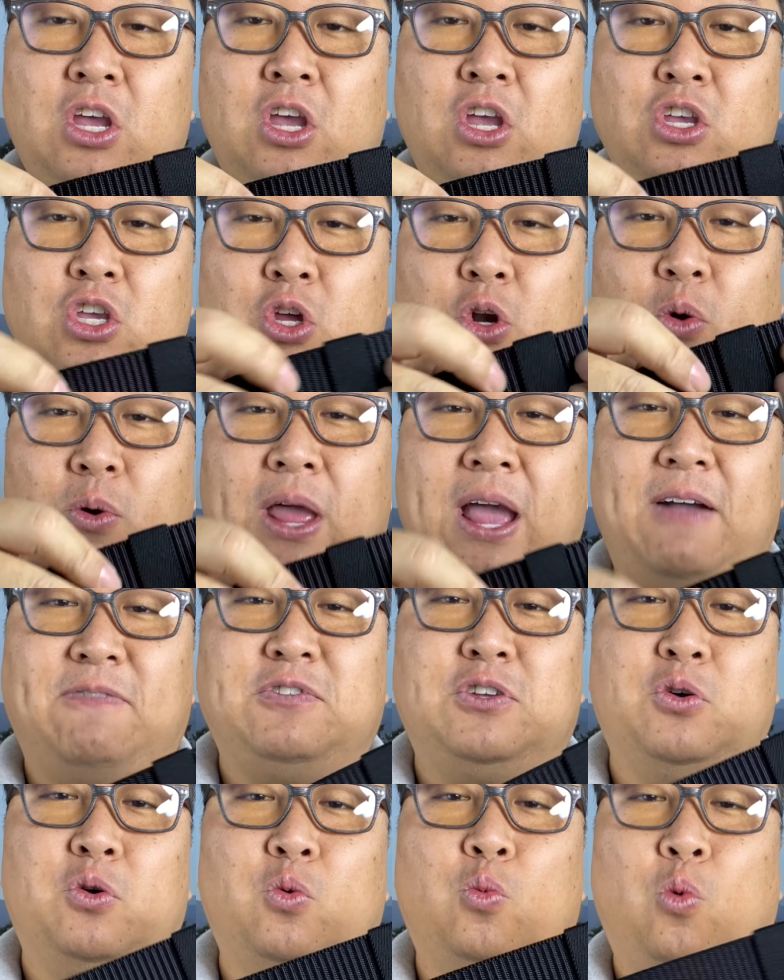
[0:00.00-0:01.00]
you don't have
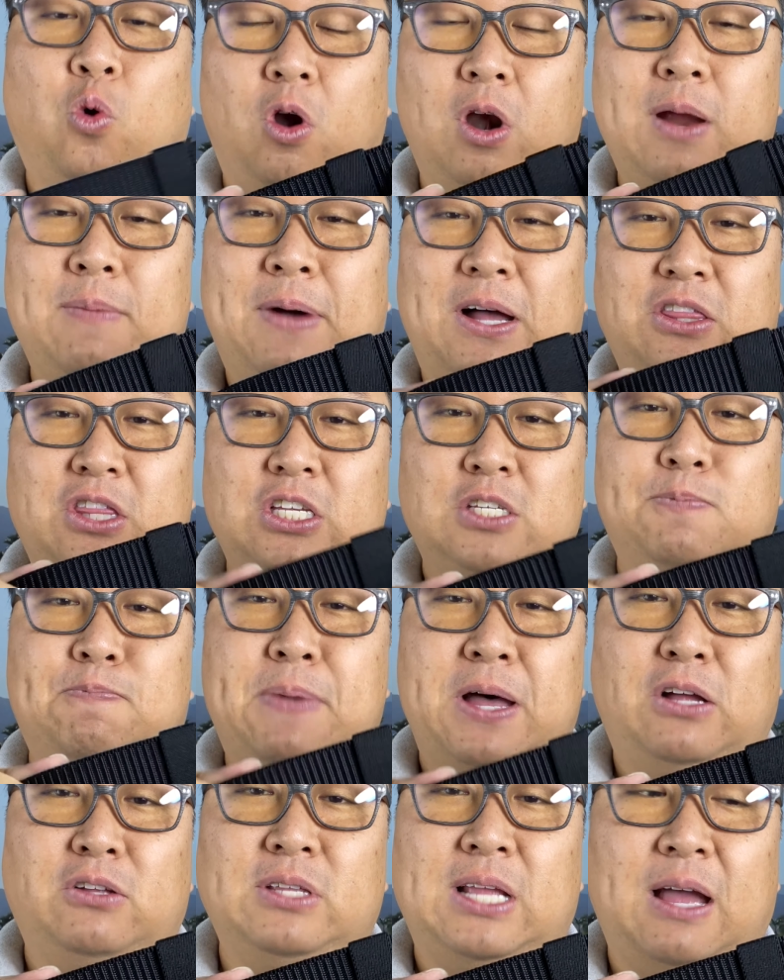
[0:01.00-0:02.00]
to worry about this
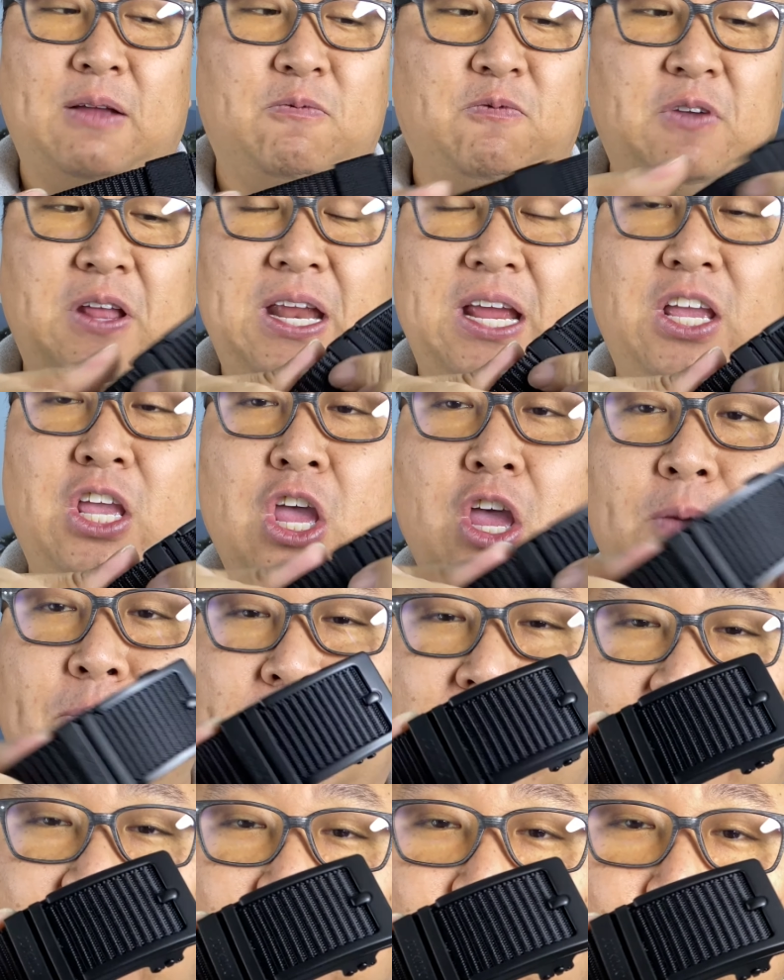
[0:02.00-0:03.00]
belt not fitting,
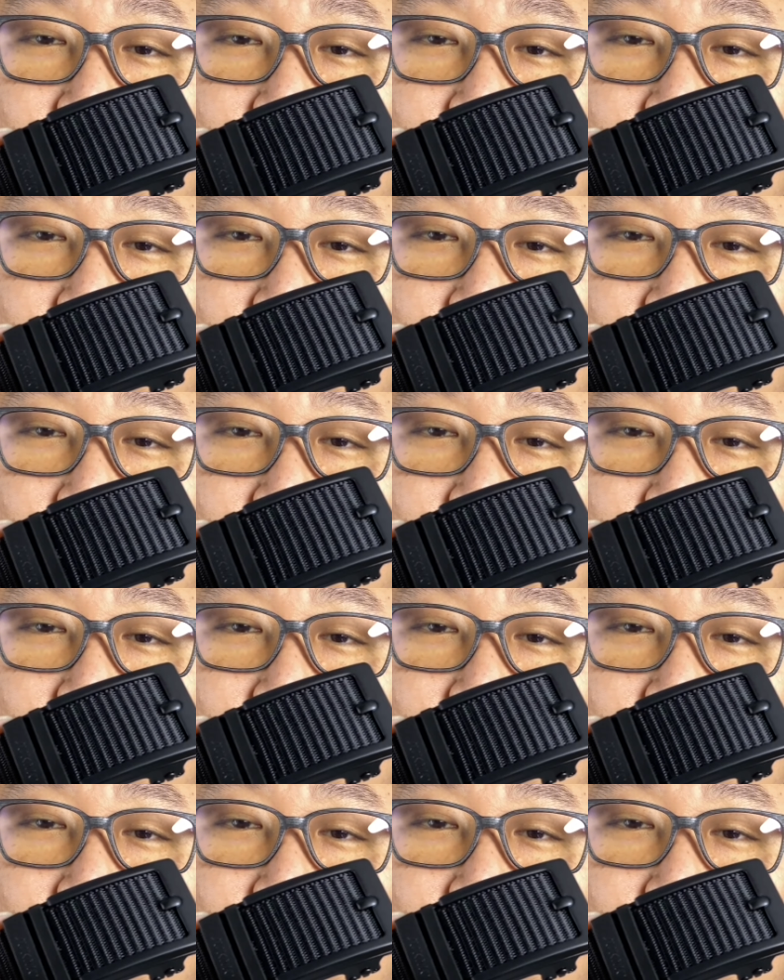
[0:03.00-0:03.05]
because you